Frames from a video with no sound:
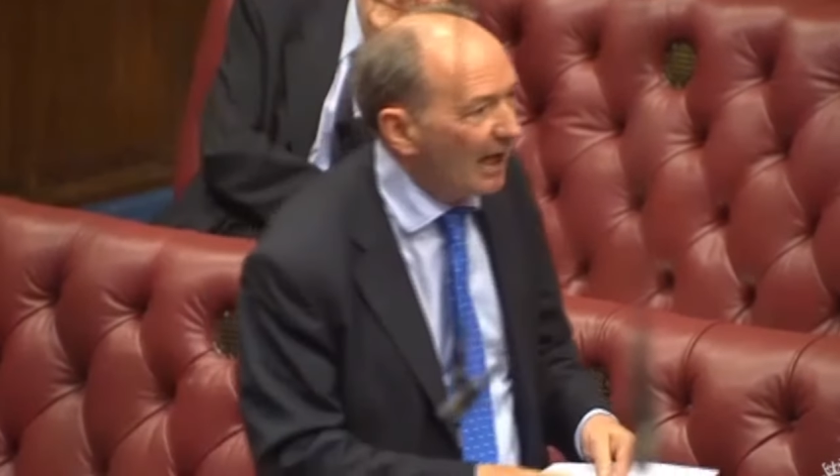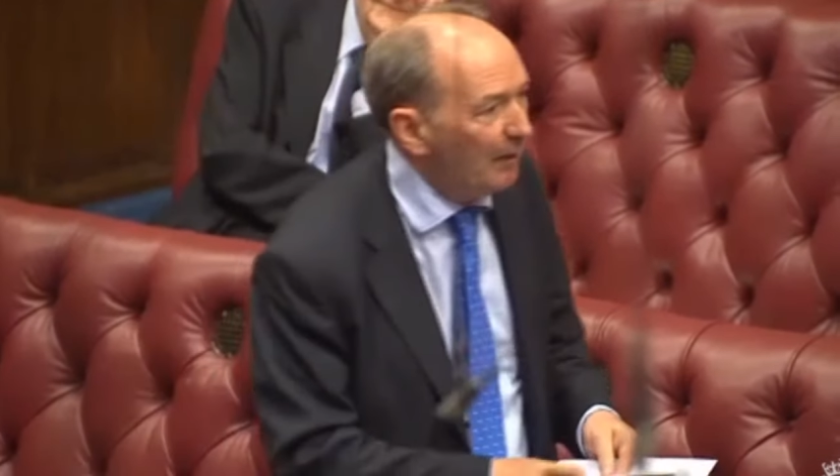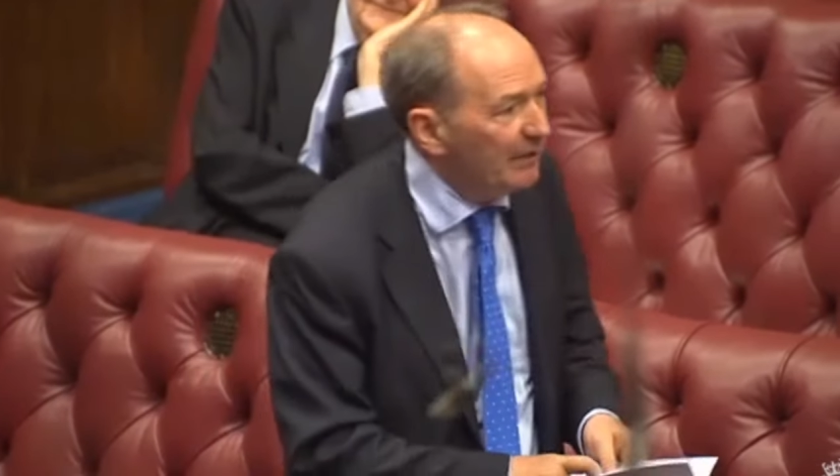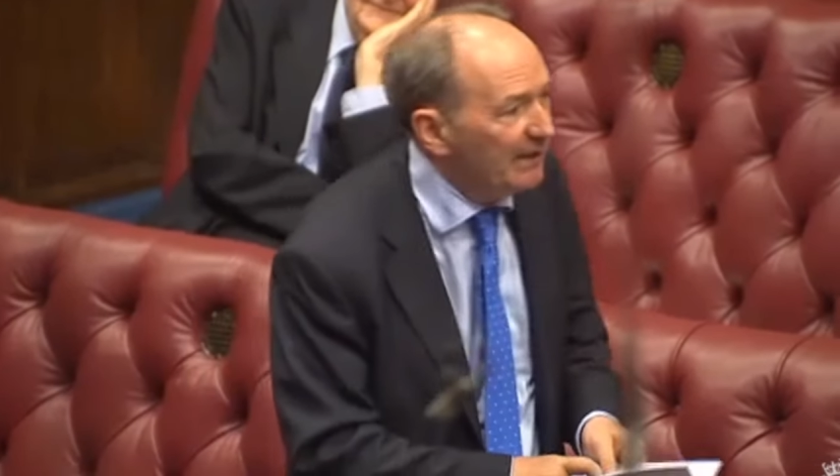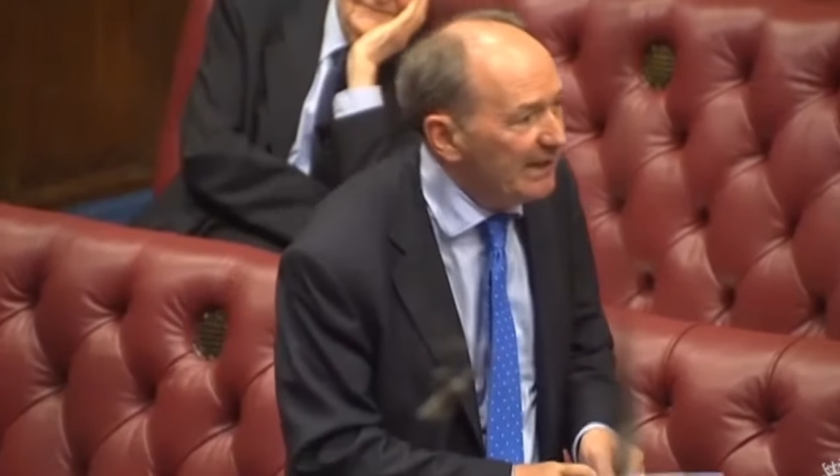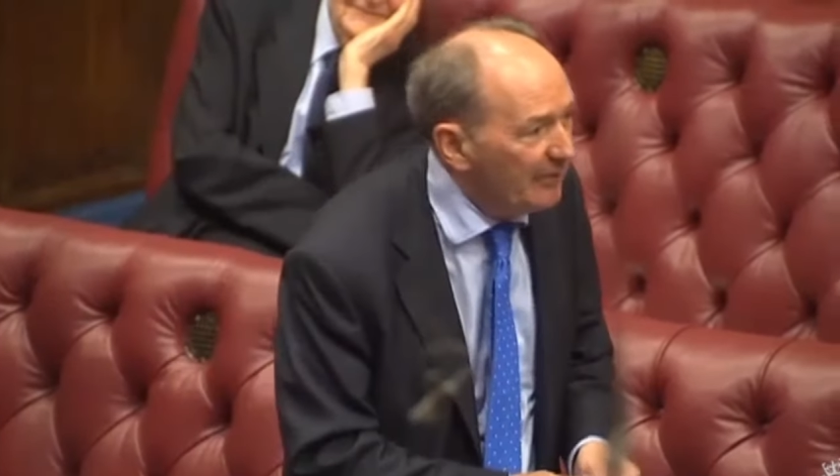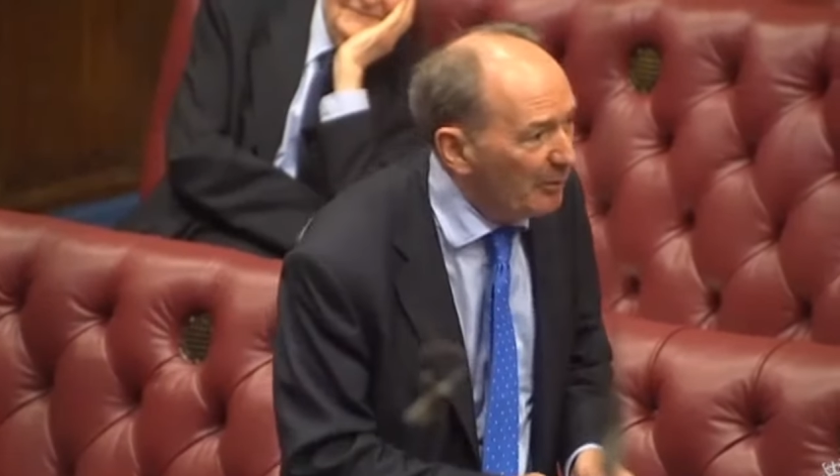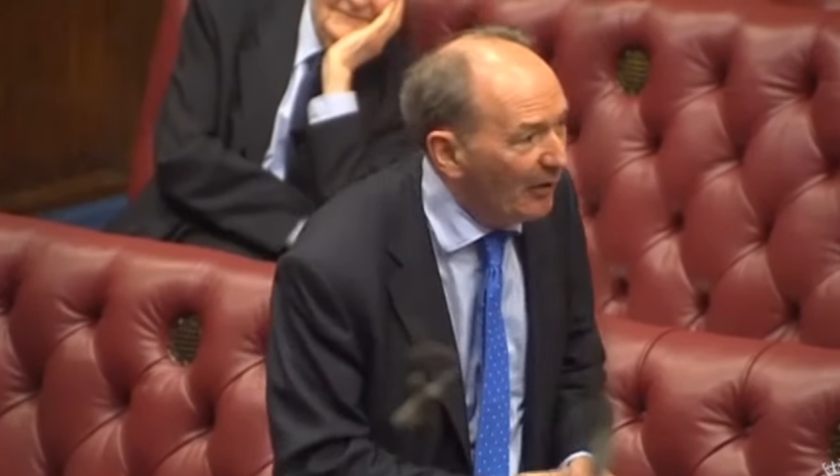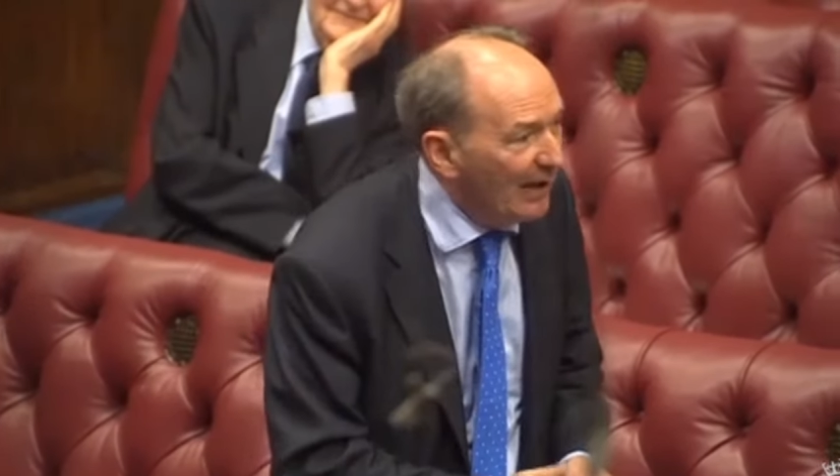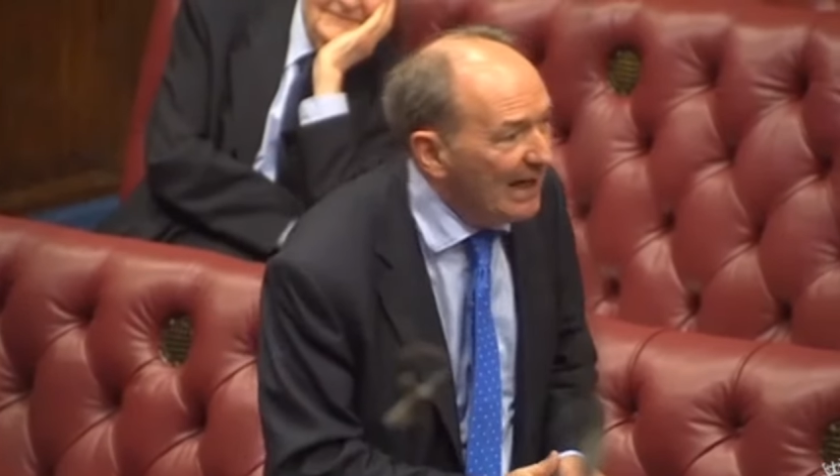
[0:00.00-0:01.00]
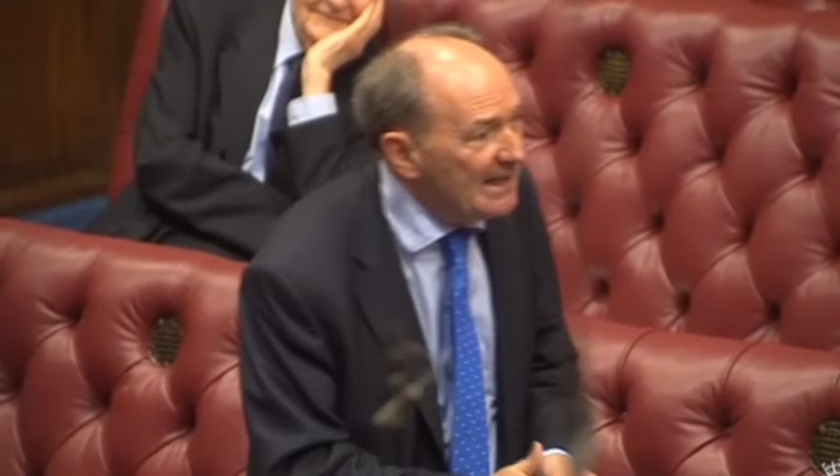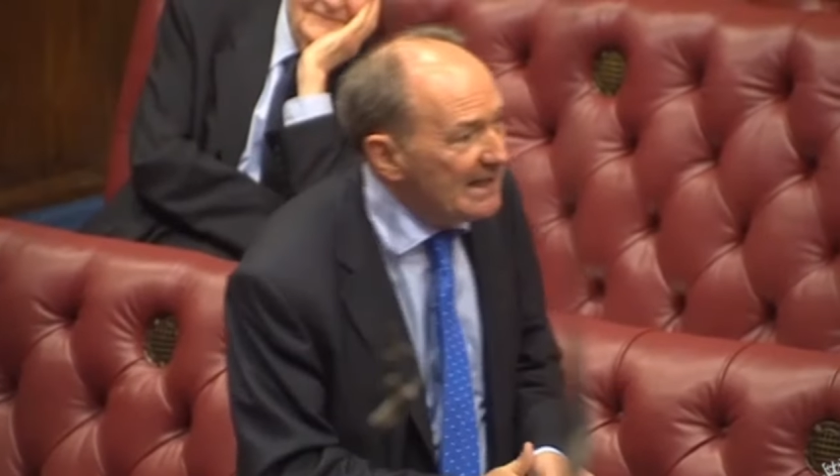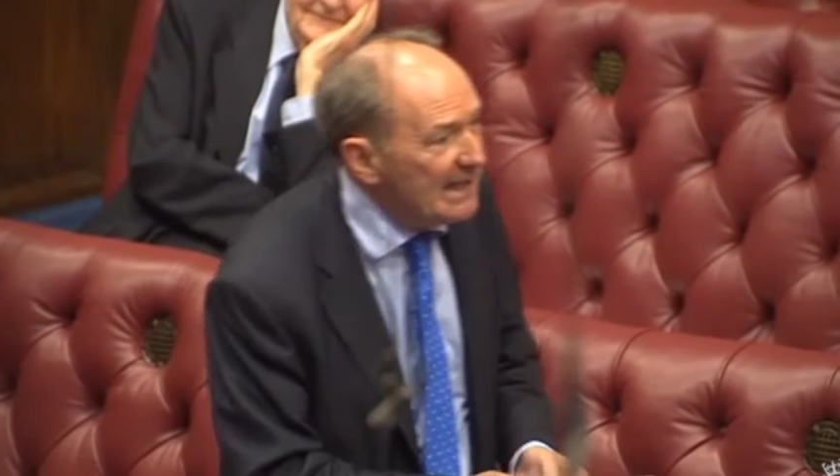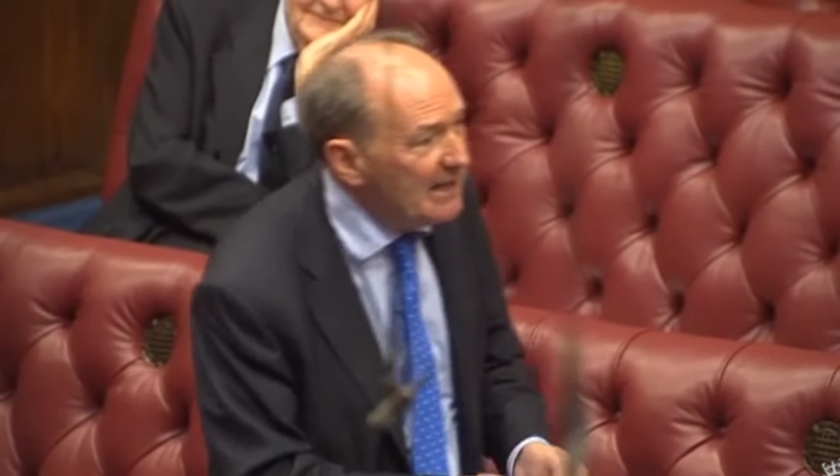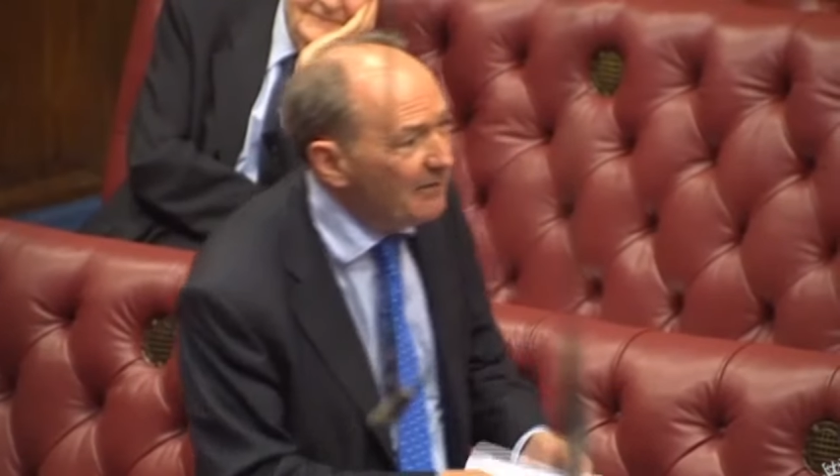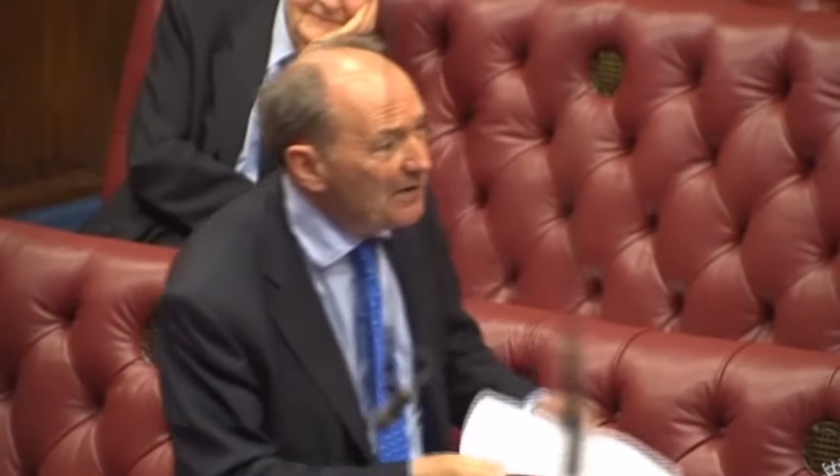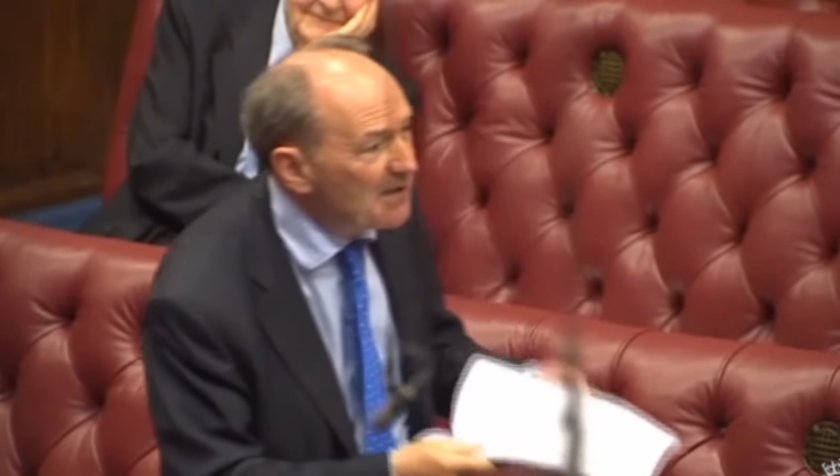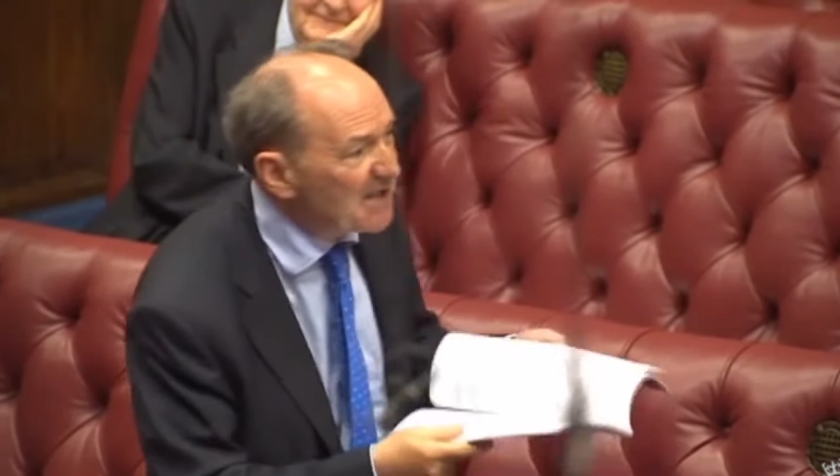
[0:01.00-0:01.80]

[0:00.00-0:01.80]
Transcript: is unbelievable. It even